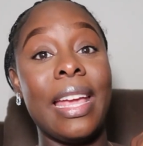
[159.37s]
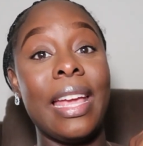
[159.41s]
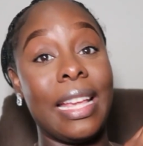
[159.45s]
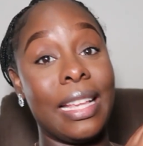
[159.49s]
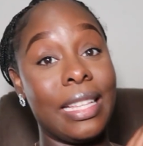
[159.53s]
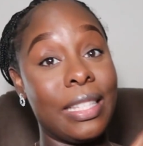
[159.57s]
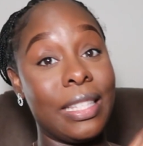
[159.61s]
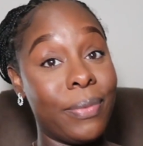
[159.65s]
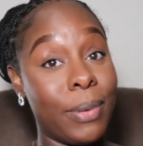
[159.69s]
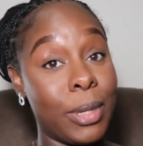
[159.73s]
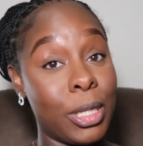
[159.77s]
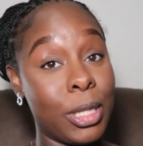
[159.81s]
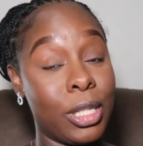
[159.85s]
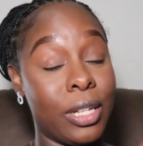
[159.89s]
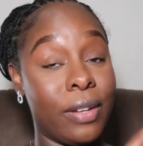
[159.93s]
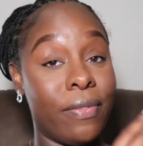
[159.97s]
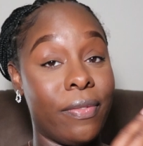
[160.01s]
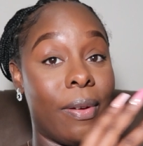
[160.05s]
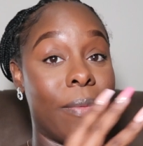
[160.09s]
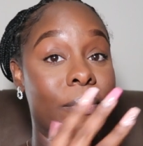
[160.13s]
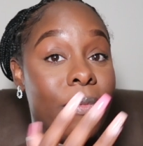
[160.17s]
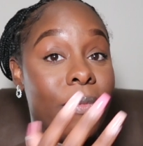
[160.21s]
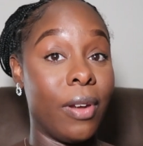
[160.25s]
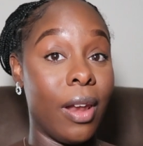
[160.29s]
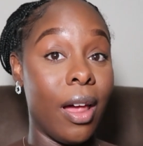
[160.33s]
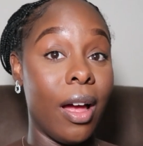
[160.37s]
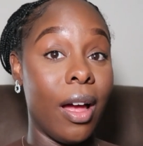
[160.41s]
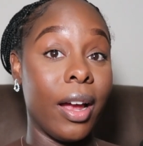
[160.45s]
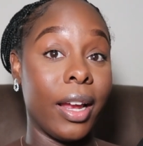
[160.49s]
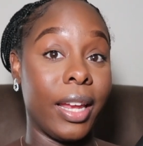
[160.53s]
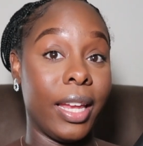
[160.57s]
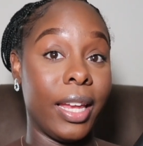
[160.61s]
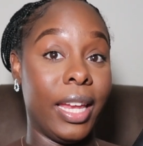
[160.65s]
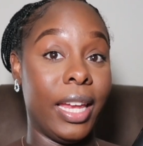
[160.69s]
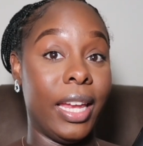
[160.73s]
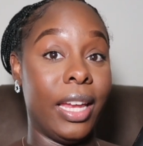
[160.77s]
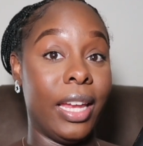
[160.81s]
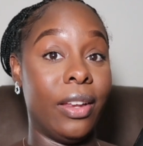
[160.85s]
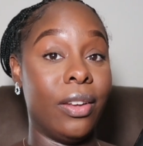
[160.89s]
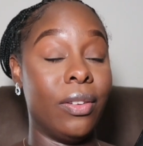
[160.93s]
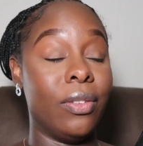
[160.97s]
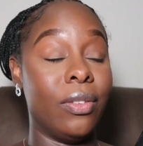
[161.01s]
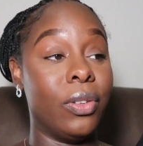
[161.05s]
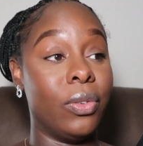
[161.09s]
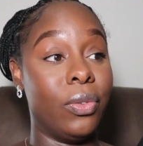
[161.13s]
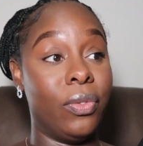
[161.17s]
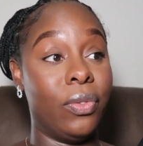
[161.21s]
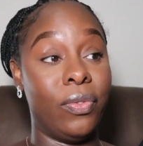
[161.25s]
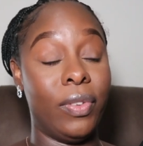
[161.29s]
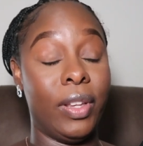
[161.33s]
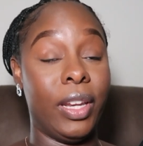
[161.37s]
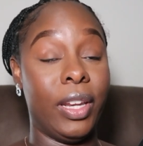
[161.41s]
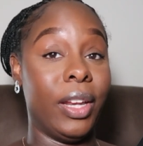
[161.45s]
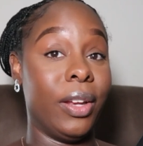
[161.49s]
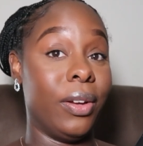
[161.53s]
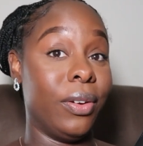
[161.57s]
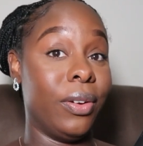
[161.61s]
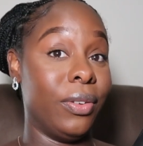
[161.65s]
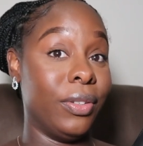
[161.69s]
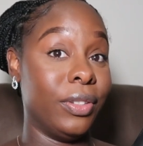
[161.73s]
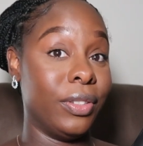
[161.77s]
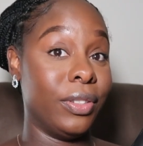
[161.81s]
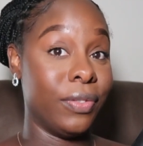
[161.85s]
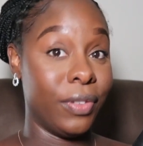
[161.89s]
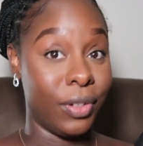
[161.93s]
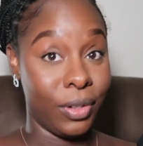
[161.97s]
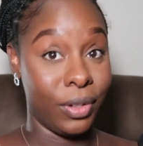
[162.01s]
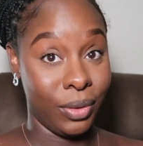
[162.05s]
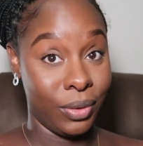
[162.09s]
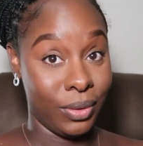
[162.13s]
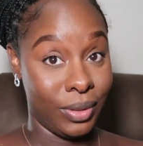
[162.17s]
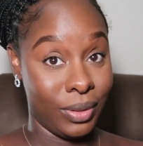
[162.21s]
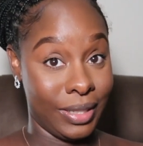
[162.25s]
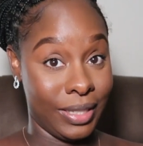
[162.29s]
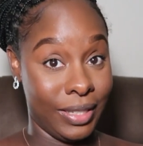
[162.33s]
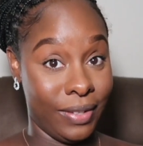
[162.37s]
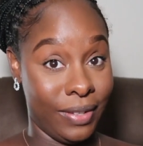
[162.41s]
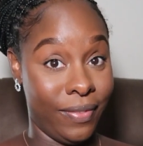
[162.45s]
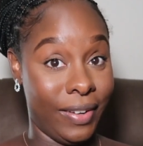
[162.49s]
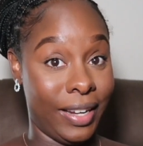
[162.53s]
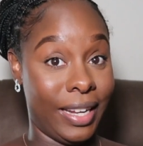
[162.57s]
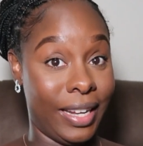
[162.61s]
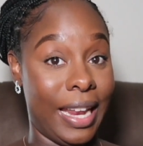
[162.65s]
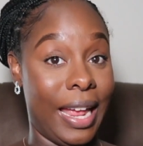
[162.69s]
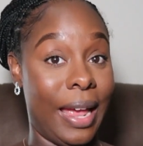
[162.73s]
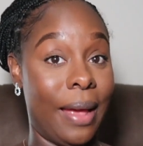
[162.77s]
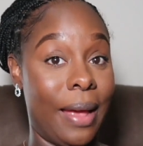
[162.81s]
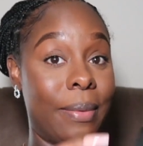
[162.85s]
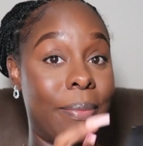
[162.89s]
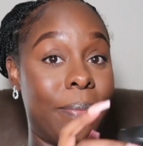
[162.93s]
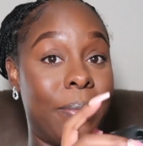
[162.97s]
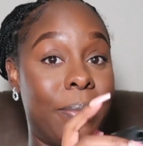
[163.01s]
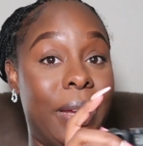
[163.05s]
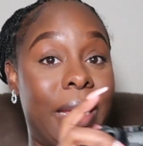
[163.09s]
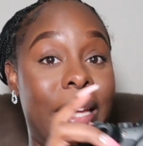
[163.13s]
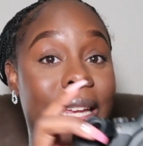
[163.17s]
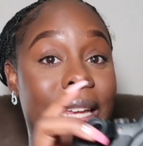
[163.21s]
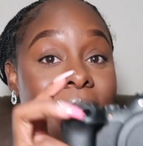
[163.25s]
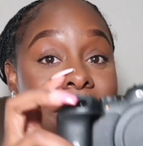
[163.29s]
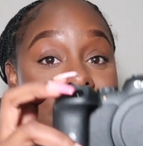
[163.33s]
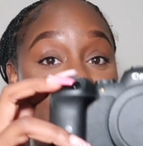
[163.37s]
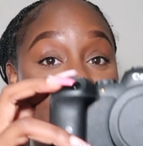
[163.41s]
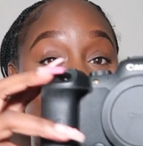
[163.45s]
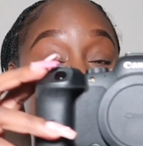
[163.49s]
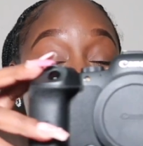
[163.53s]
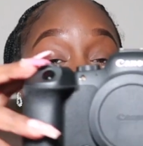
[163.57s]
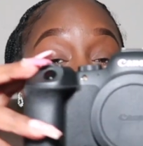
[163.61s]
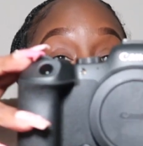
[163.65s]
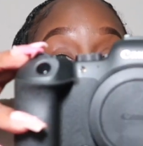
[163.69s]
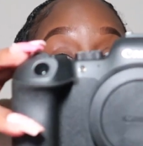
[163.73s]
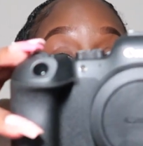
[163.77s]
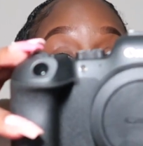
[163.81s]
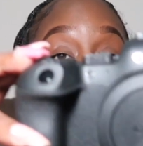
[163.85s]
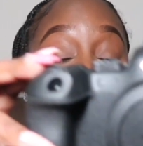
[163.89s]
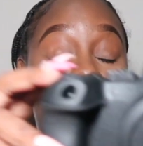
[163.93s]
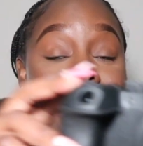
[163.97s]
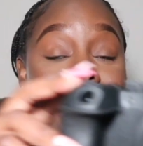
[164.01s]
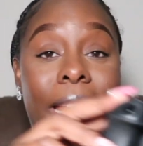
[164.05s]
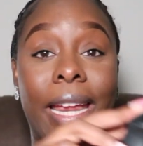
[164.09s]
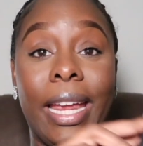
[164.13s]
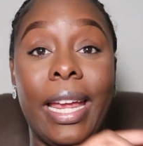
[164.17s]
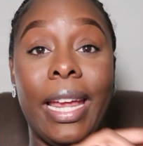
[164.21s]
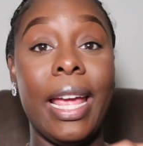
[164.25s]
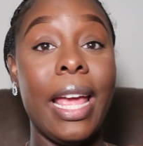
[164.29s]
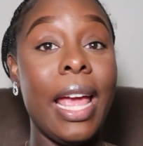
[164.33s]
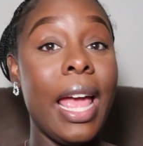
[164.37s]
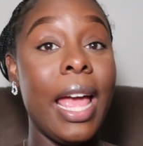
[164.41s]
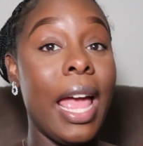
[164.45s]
especially if I'm vlogging, doing videos, photos, and stuff like that. But here's the camera body.